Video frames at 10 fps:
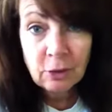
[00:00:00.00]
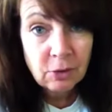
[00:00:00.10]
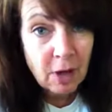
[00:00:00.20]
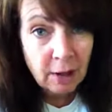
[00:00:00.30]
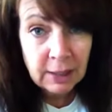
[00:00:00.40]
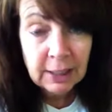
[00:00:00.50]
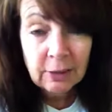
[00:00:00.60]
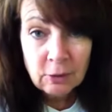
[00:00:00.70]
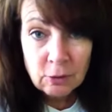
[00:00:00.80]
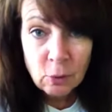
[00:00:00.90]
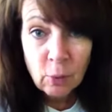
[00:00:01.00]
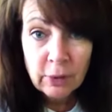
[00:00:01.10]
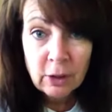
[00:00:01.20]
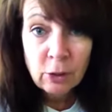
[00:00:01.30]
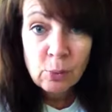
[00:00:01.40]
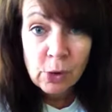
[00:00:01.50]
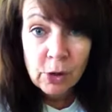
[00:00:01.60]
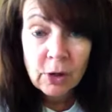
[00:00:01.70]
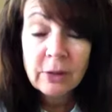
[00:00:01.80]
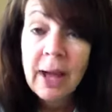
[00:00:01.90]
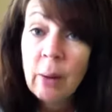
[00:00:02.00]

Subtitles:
You're not going to get the score that you earned.